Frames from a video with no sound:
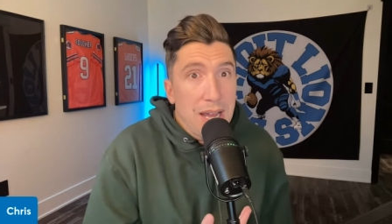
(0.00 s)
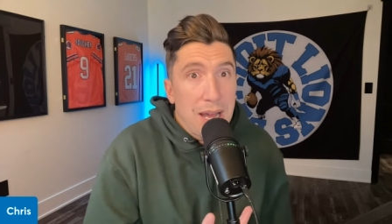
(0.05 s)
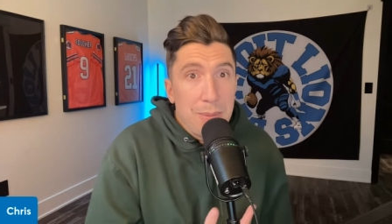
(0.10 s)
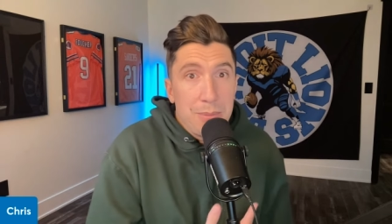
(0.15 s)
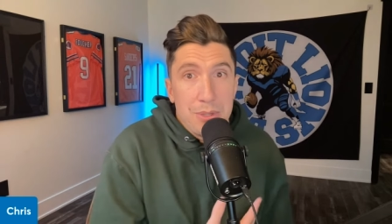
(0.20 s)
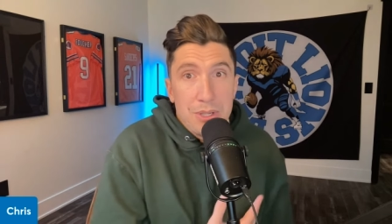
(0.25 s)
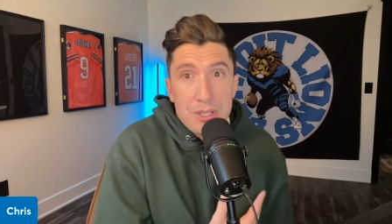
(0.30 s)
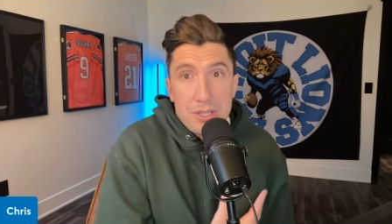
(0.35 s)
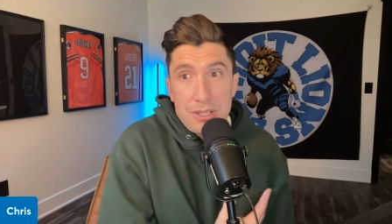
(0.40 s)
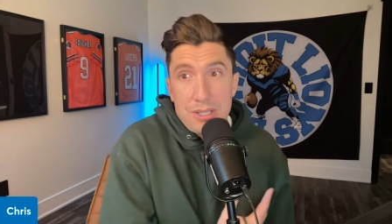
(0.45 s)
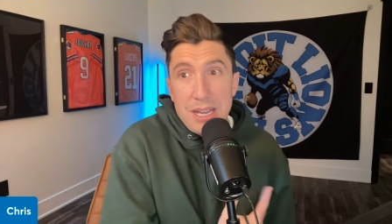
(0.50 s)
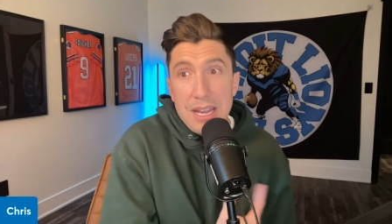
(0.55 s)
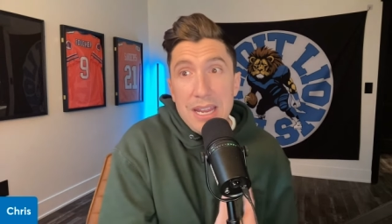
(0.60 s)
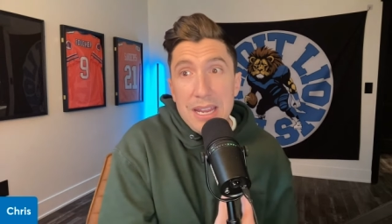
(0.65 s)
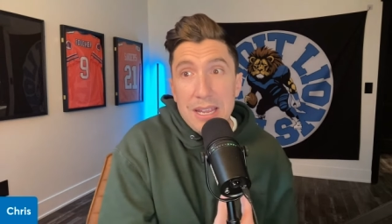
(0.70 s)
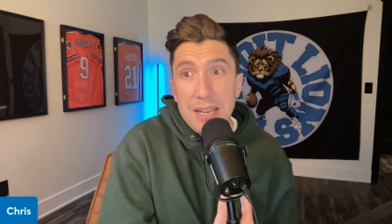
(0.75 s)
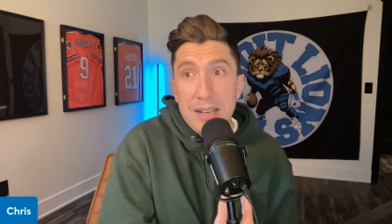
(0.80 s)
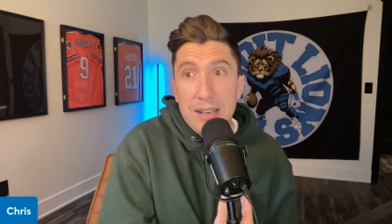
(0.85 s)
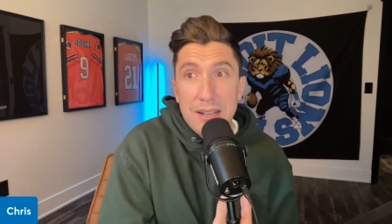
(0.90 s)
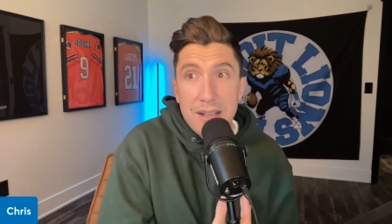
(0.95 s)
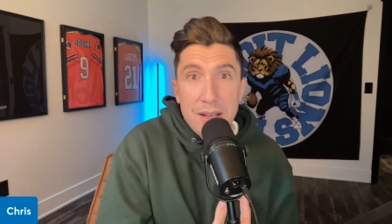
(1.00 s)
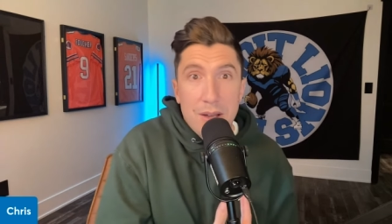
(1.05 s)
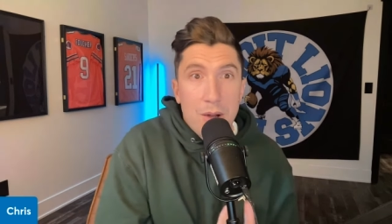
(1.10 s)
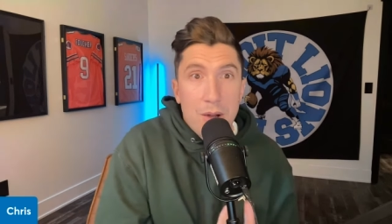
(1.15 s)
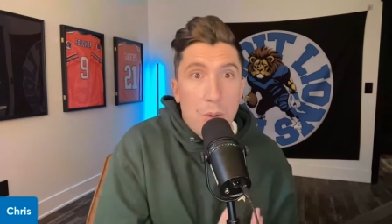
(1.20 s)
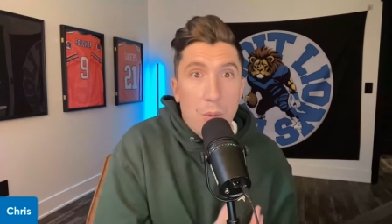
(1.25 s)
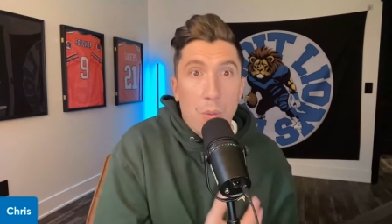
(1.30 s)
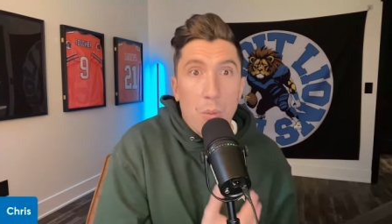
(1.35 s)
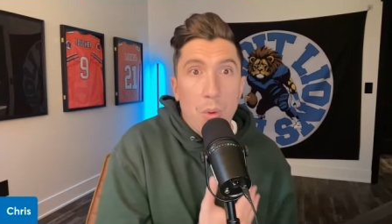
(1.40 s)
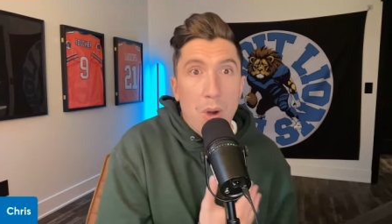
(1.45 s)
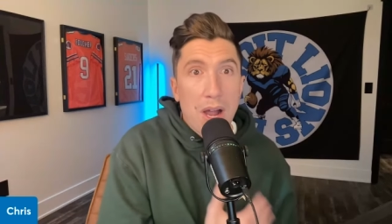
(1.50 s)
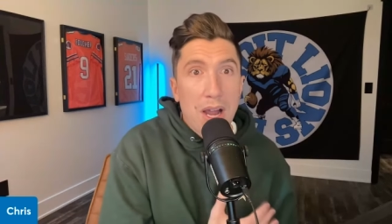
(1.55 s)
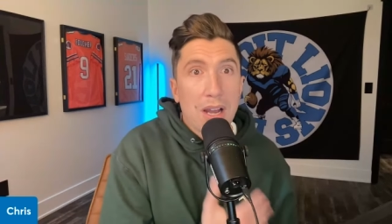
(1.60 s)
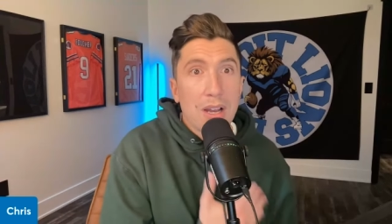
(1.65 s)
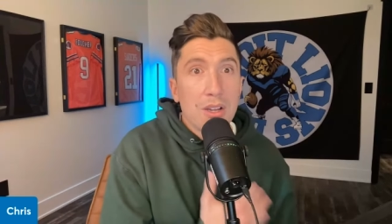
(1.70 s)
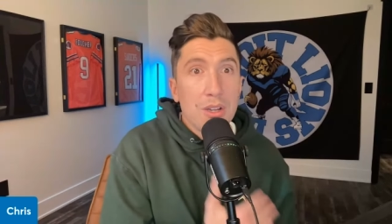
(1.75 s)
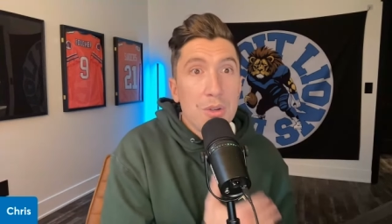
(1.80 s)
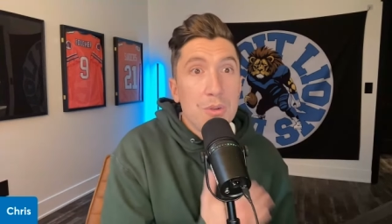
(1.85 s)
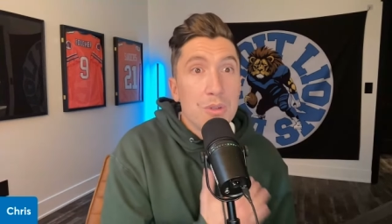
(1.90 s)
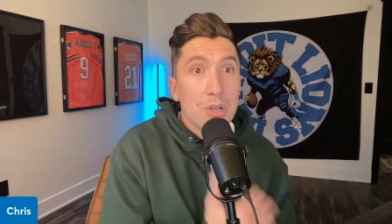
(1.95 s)
I'm just saying, why are
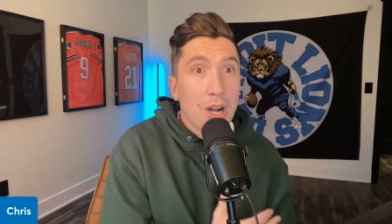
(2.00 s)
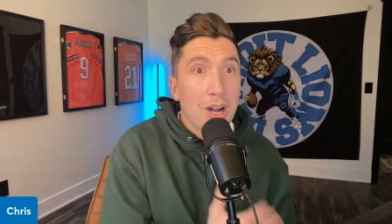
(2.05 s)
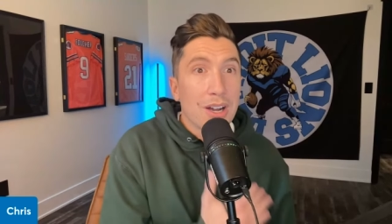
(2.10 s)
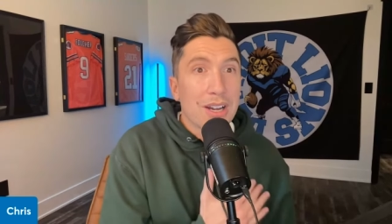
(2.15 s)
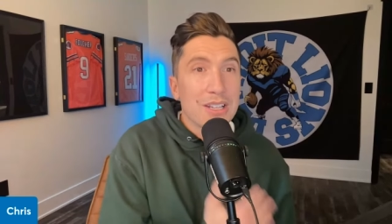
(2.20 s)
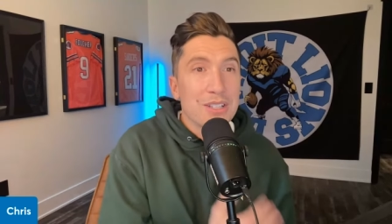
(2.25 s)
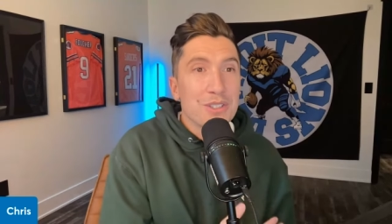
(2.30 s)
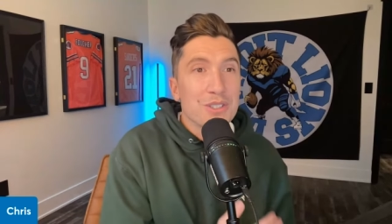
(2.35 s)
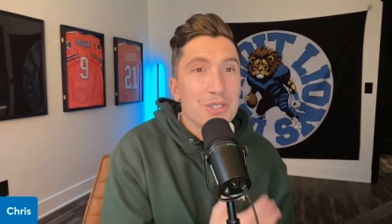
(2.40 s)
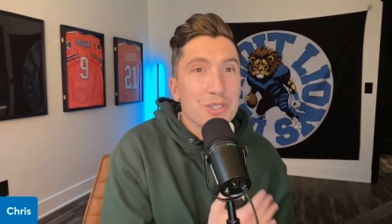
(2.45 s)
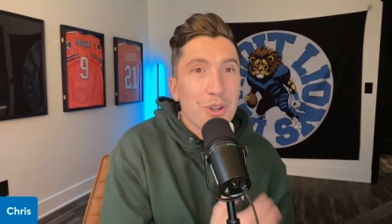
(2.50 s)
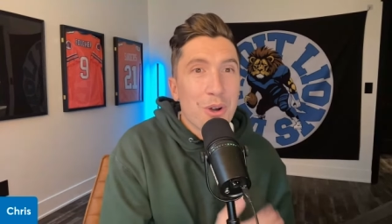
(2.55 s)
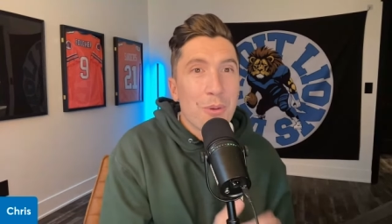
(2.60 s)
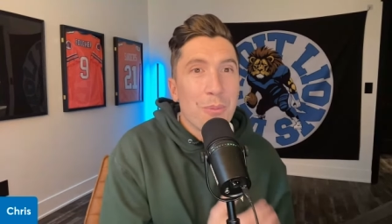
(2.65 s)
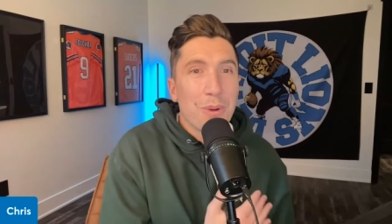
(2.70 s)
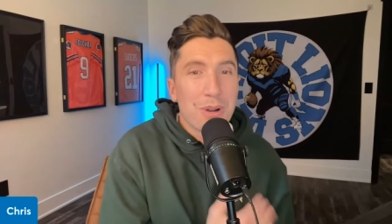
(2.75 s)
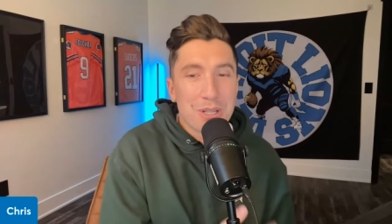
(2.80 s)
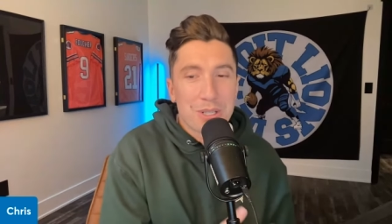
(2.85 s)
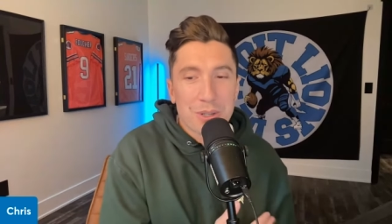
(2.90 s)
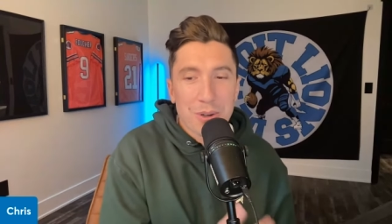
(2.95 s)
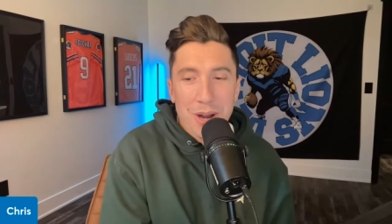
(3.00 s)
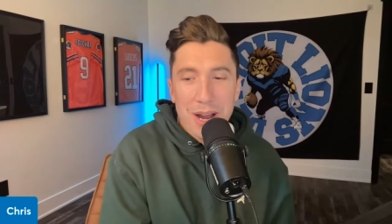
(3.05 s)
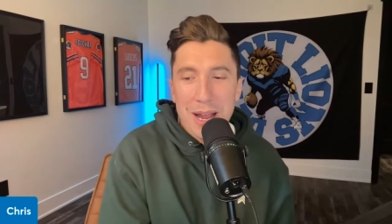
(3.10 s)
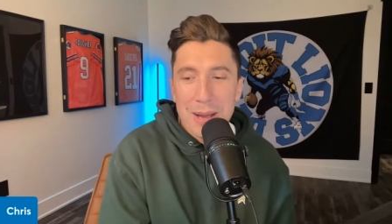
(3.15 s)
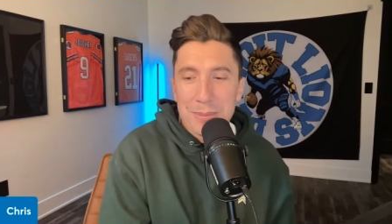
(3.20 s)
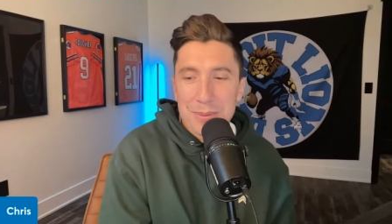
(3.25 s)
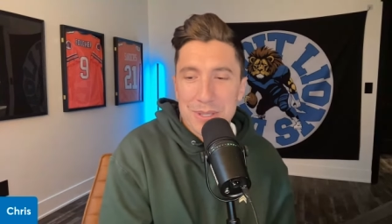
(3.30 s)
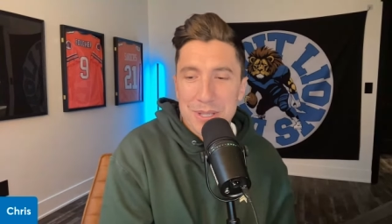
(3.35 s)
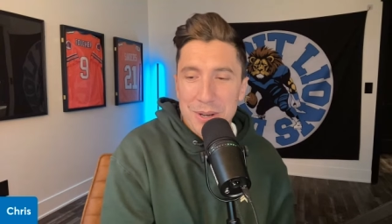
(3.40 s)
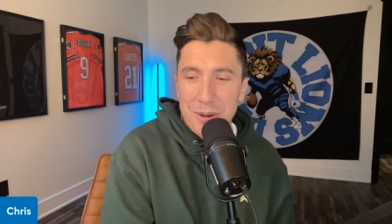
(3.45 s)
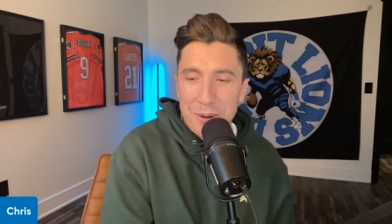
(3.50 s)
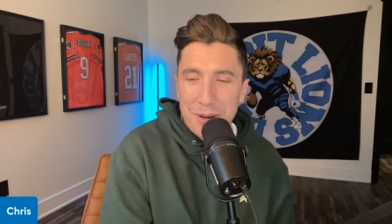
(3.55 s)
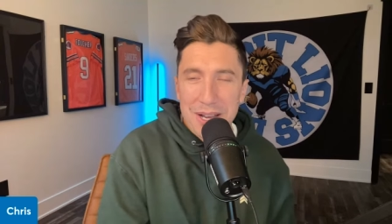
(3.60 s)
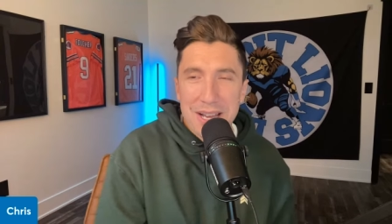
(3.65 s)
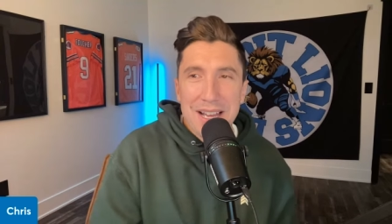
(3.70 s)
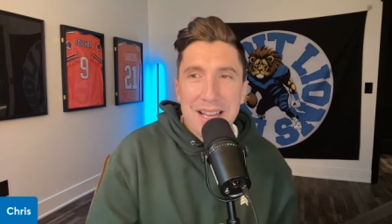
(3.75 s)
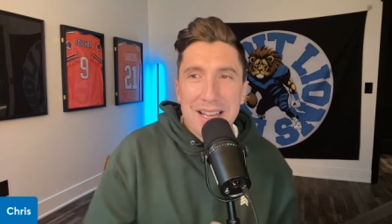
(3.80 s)
you talking so much crap? So